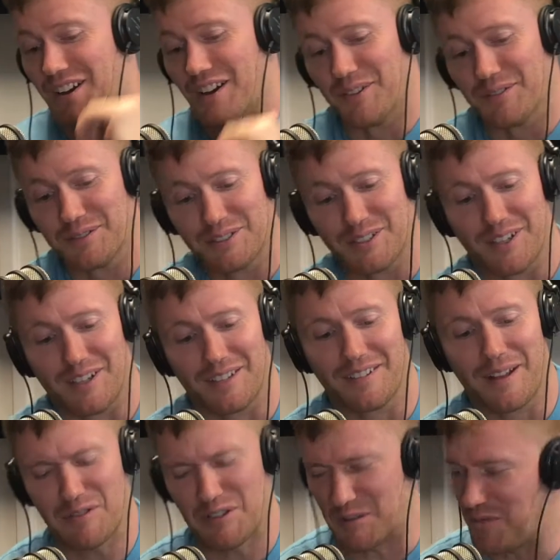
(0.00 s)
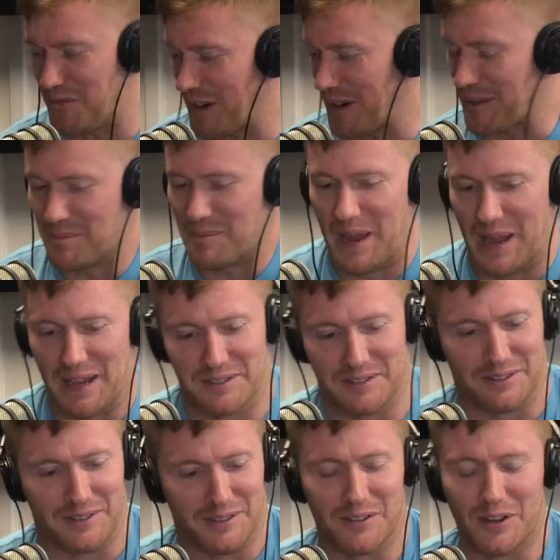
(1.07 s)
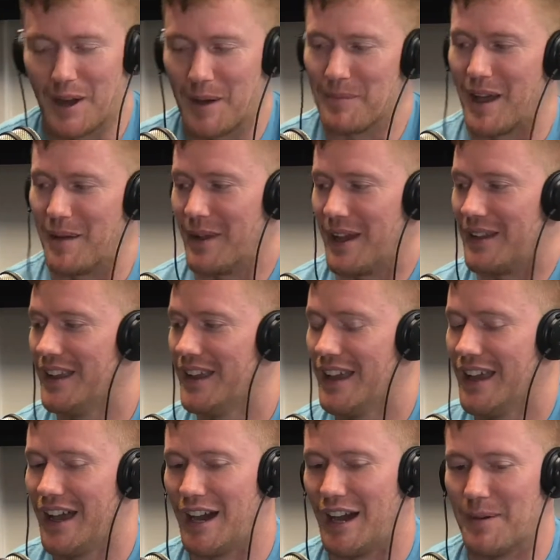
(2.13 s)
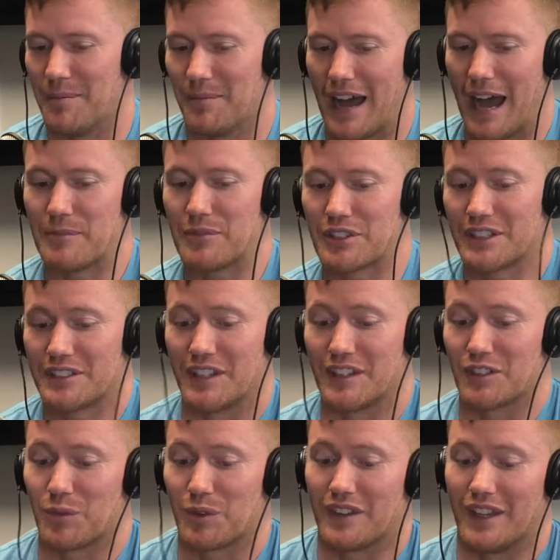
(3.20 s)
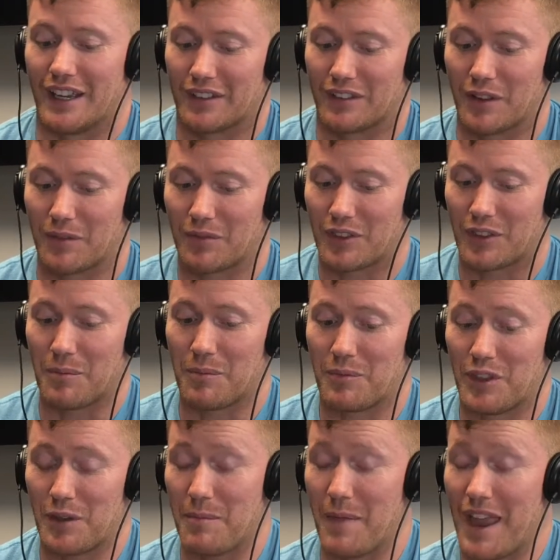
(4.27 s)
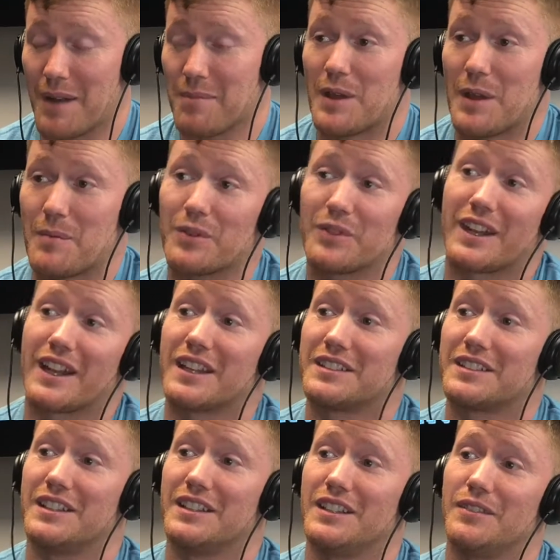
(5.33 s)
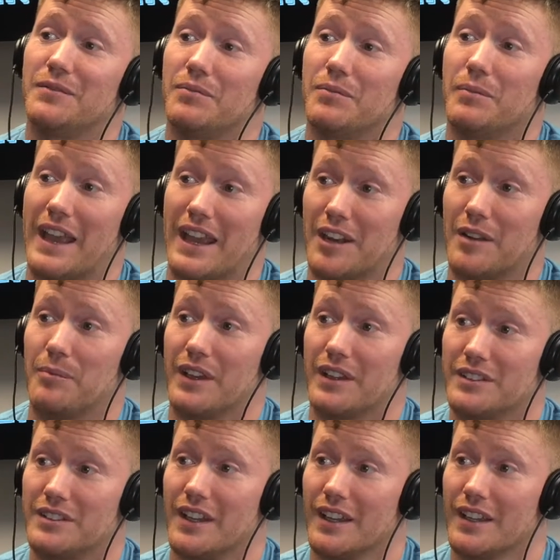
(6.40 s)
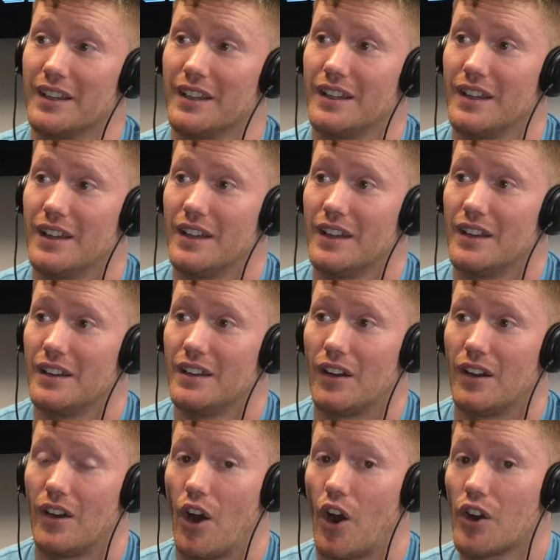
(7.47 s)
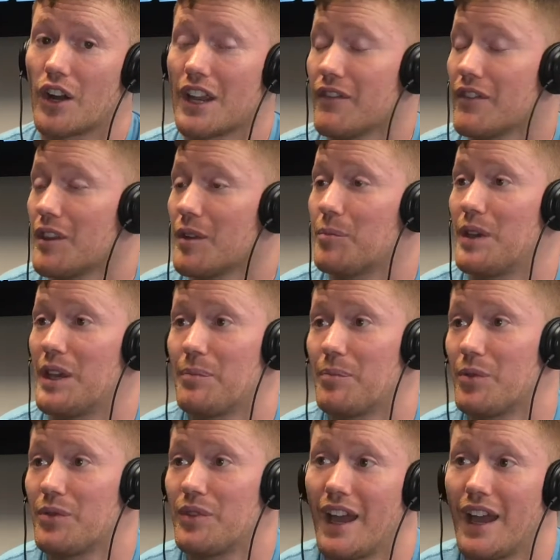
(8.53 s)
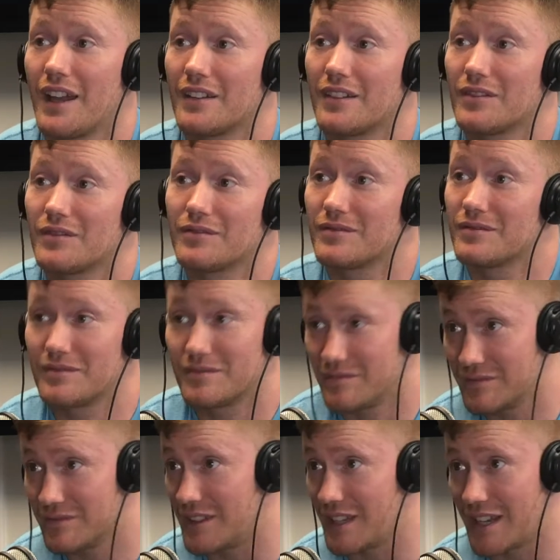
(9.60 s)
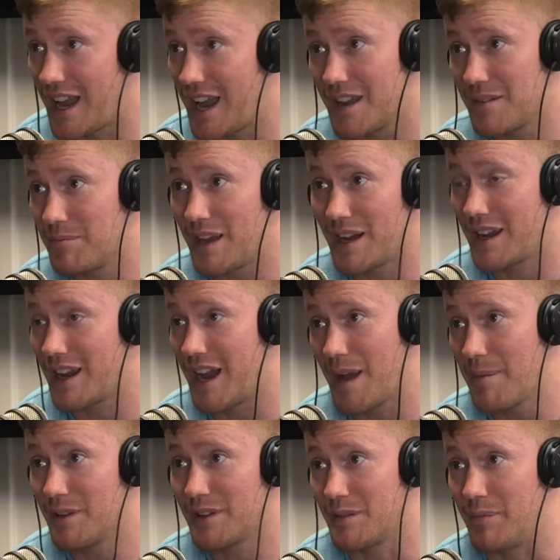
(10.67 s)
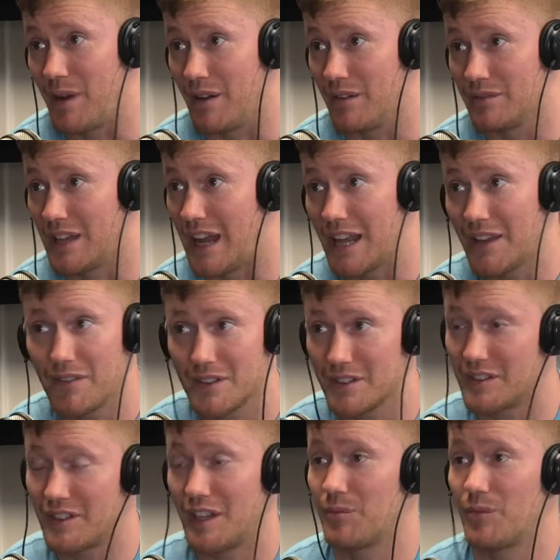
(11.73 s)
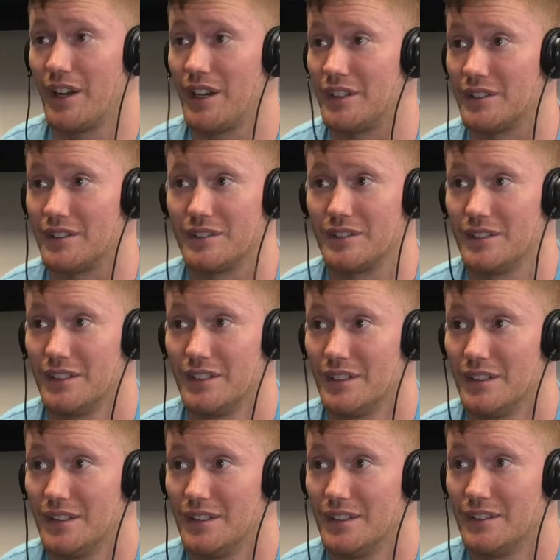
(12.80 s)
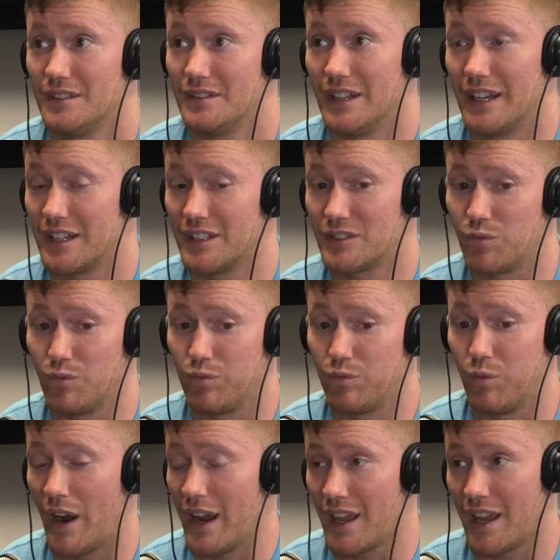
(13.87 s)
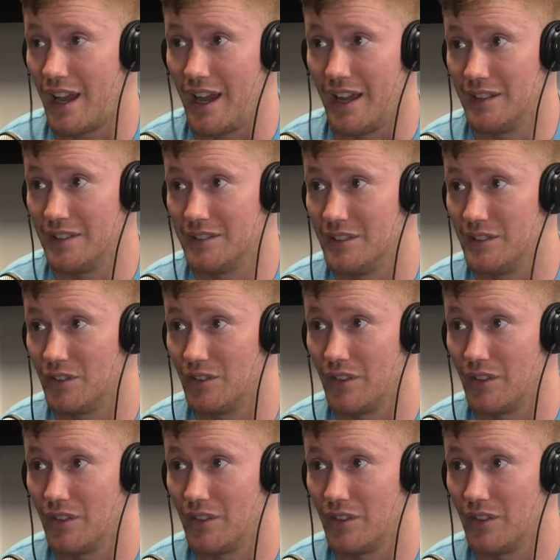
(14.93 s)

Oh, sorry. I'm just fucking pissed, dude. No, I'm not mad. I'm just going to say this one thing. The main people that I see making a big stink aren't even the people that the guy made a comment about. Not even the same race. Like, it's white guys in their,